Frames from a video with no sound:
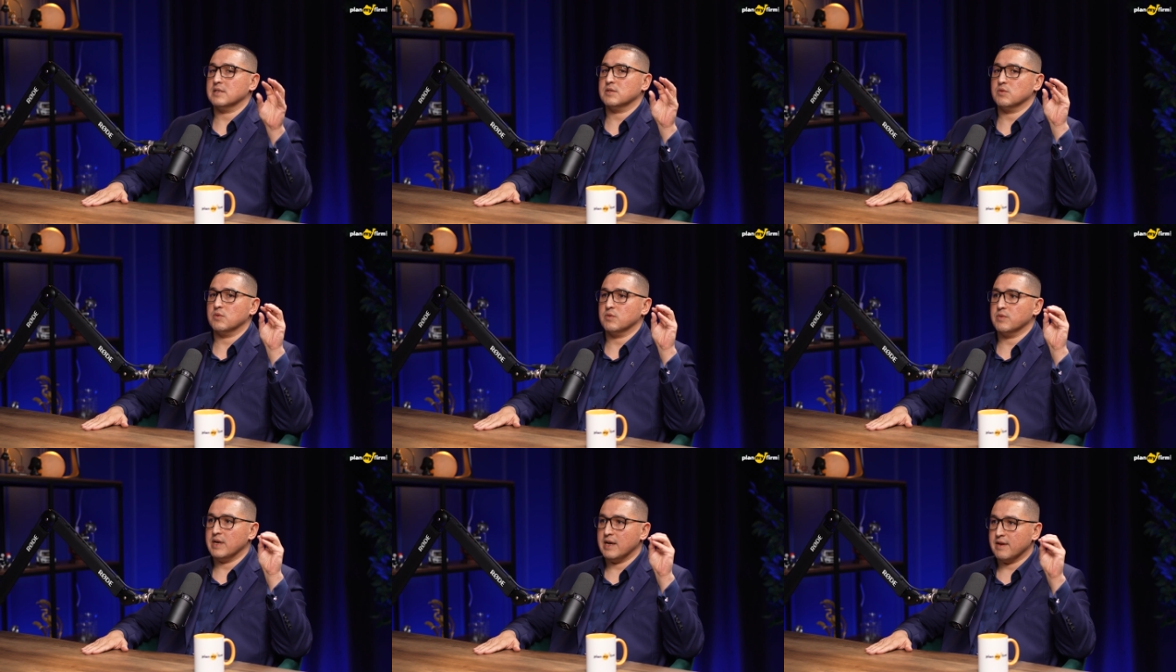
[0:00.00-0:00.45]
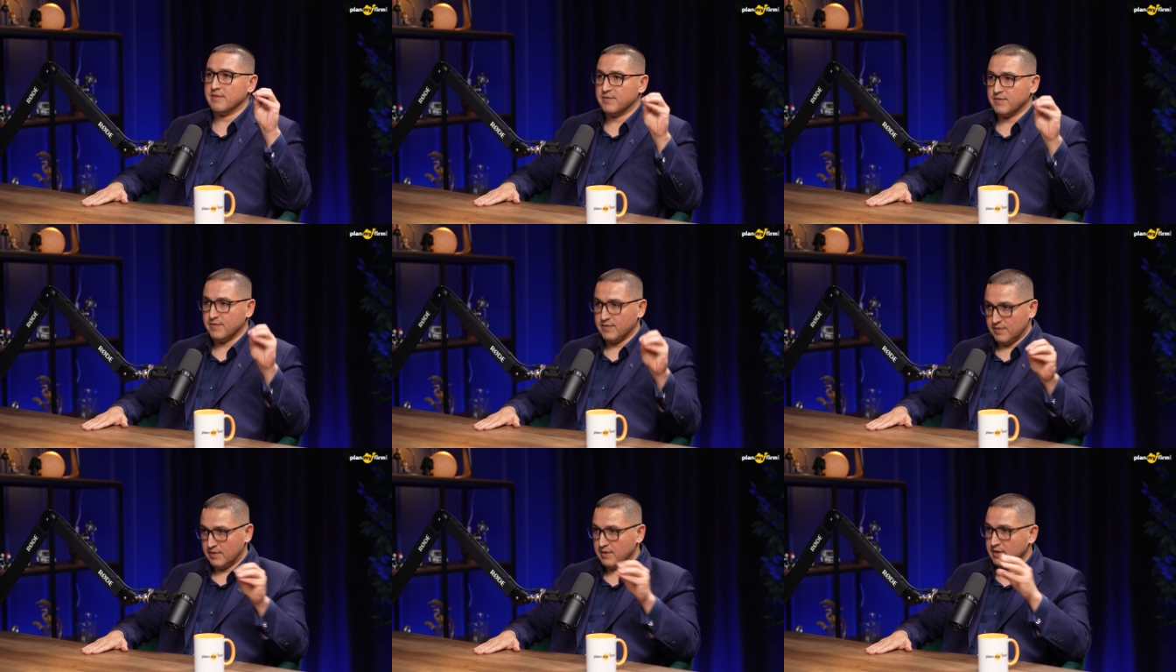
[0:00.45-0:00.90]
So we
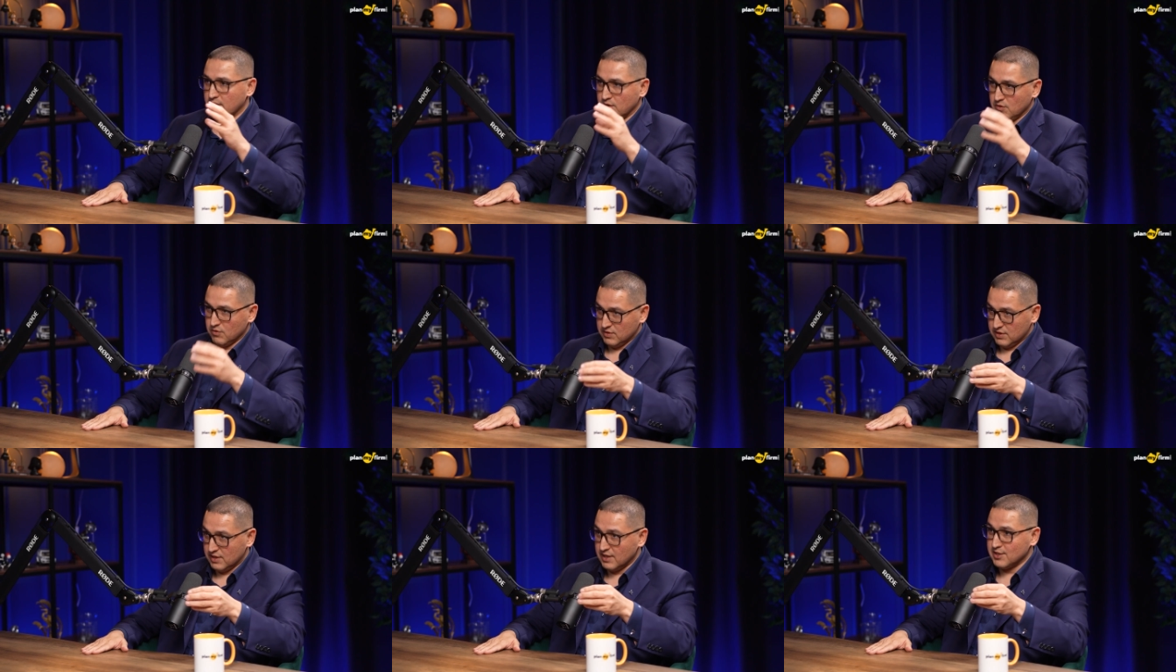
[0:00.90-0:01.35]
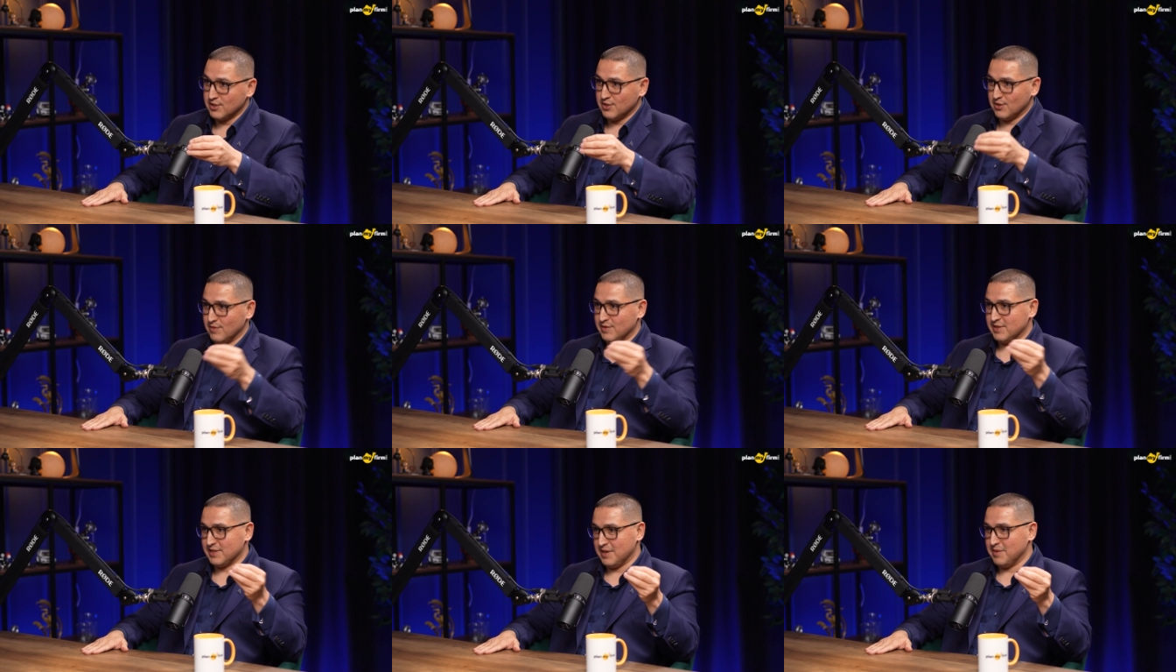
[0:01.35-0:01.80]
have concierge
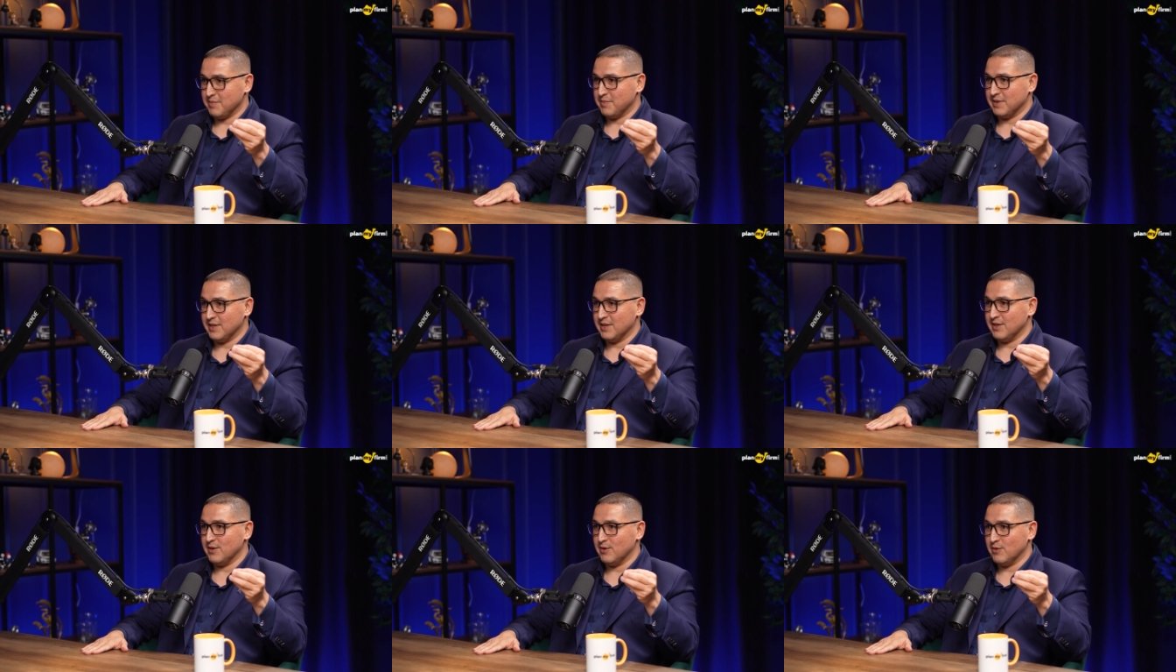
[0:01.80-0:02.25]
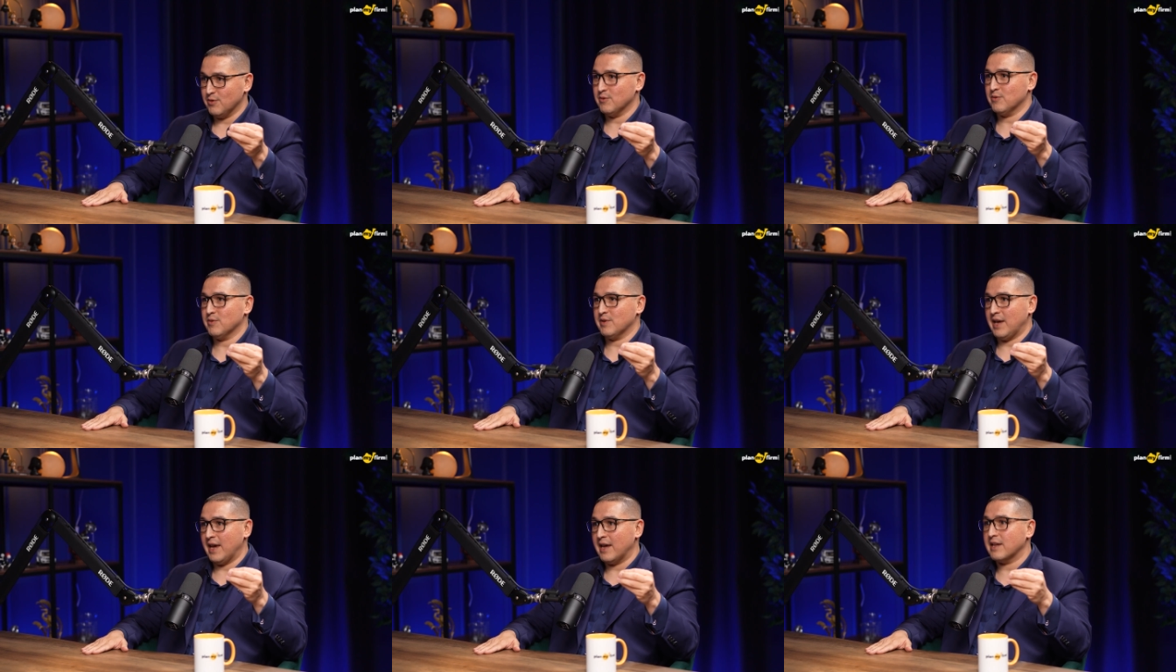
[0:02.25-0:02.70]
service company who
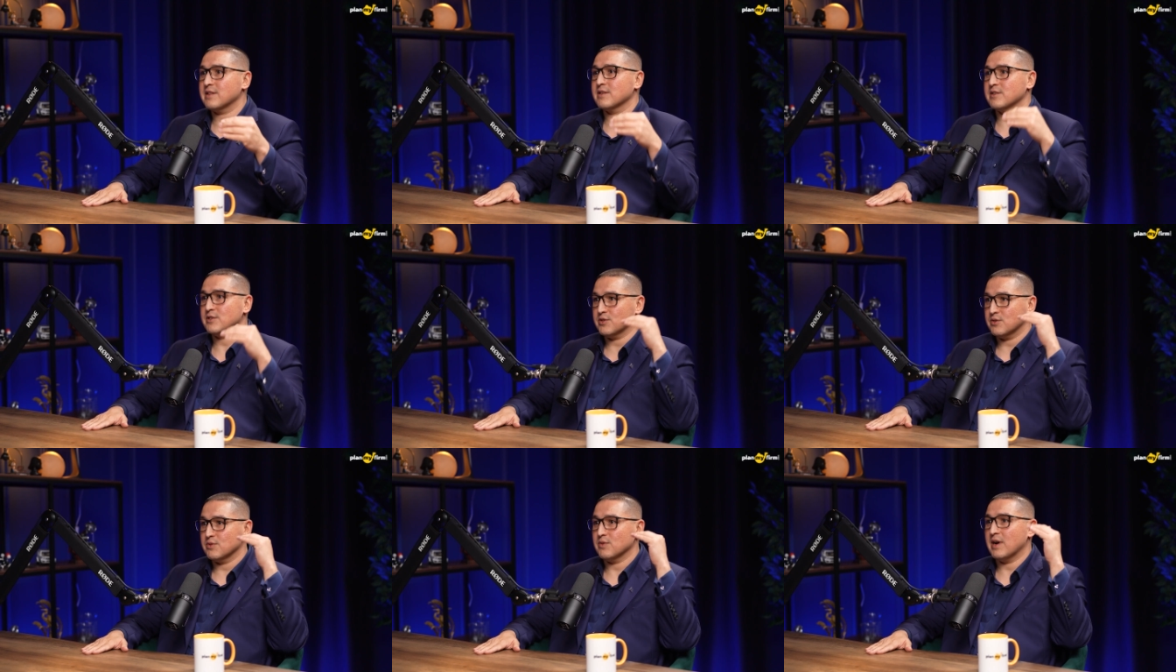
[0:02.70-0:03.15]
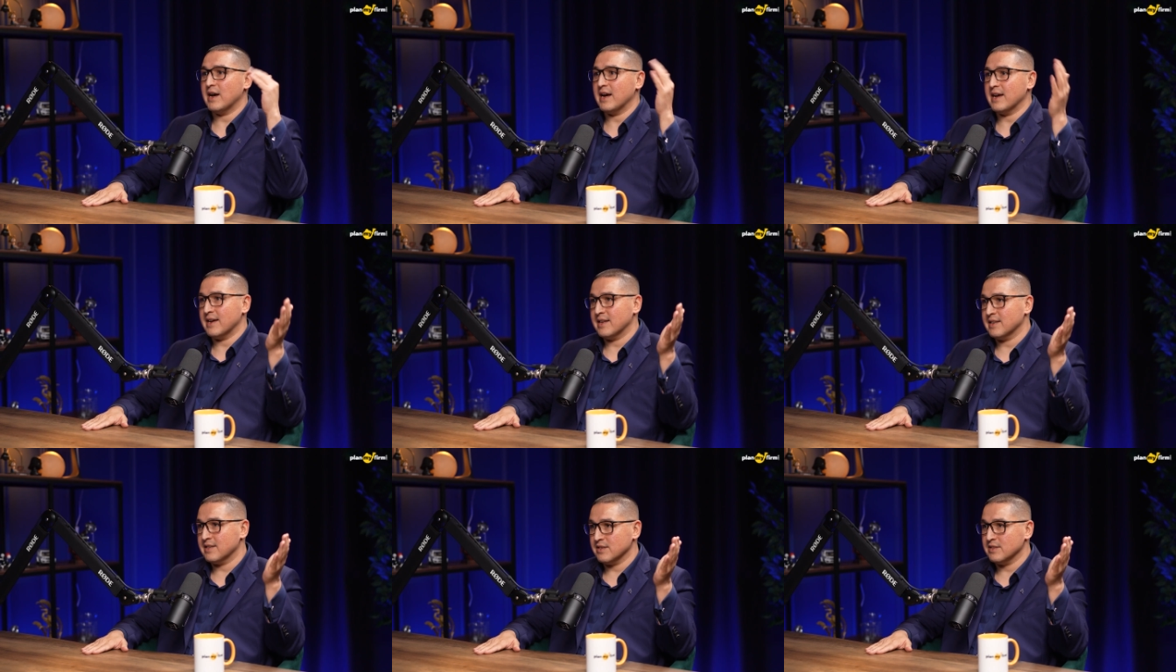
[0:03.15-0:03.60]
caters to
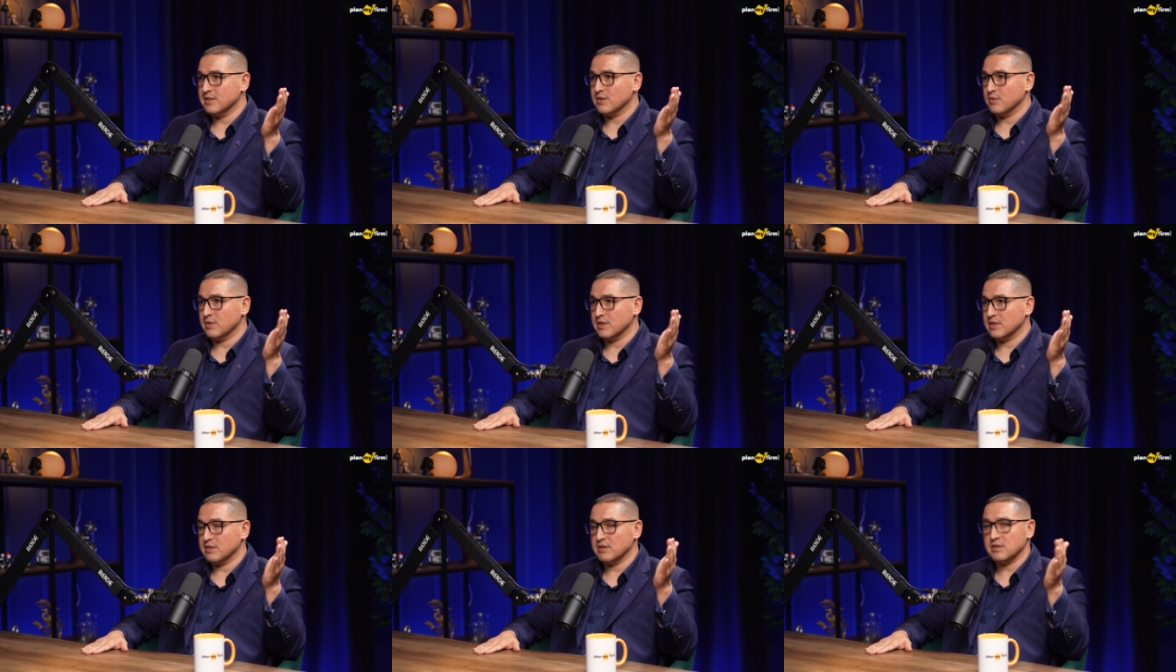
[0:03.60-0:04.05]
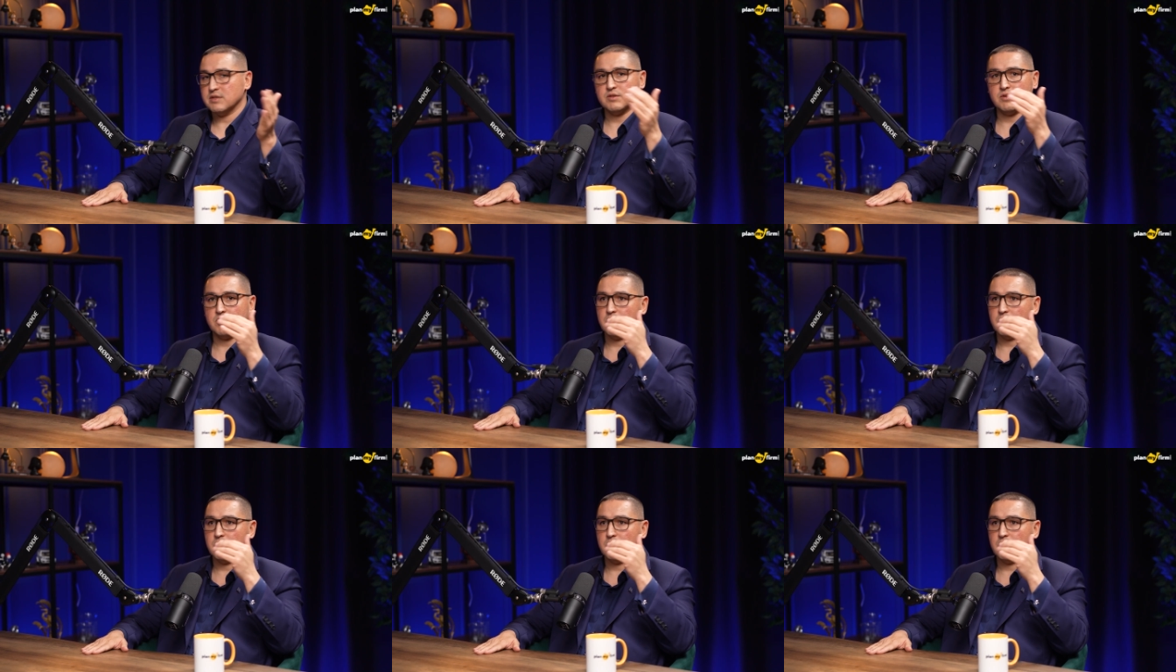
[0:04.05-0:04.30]
high-end individuals.